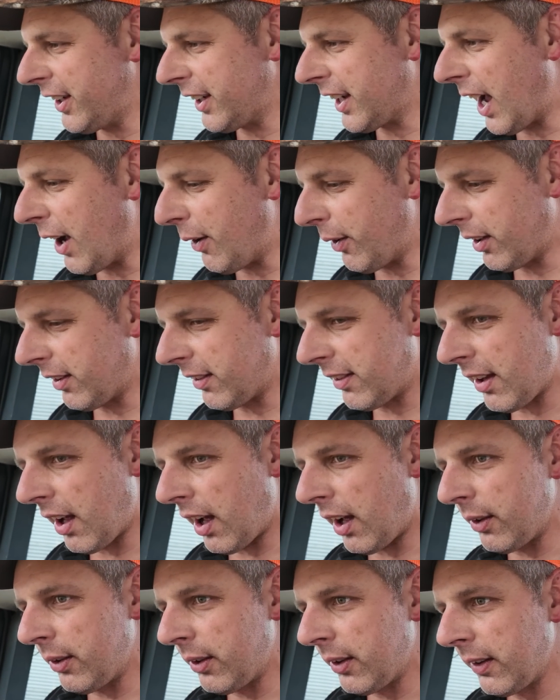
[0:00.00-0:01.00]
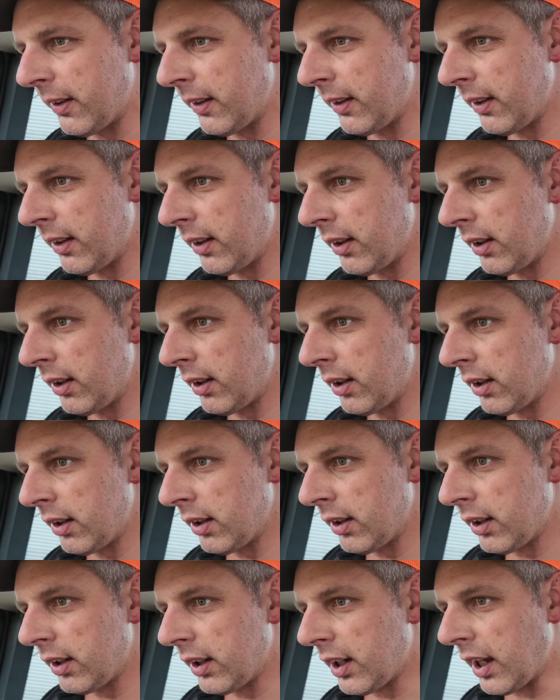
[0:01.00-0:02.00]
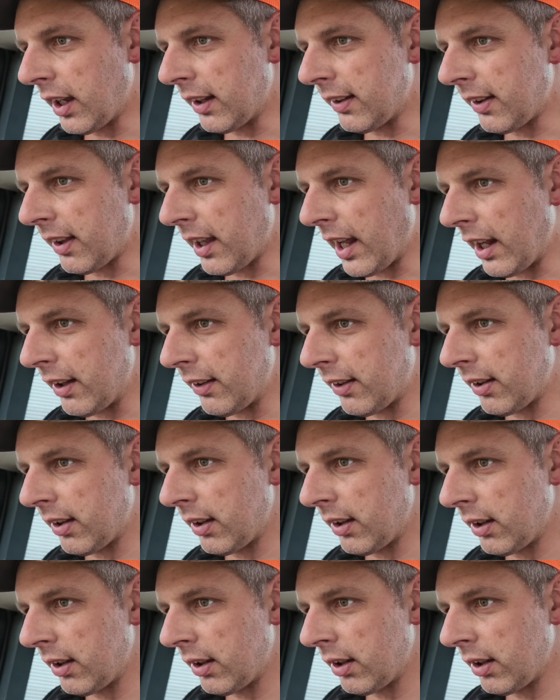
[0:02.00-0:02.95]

you're going. So yeah, so that's,